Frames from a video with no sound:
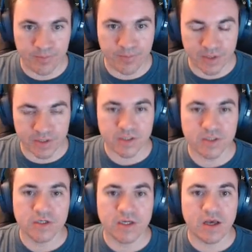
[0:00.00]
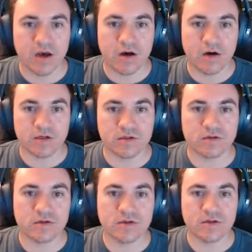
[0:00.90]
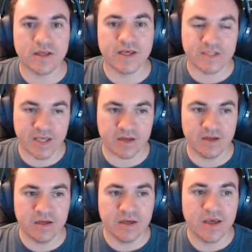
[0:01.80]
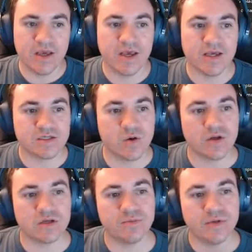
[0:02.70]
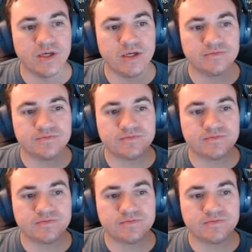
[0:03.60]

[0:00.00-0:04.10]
put on his head is going to be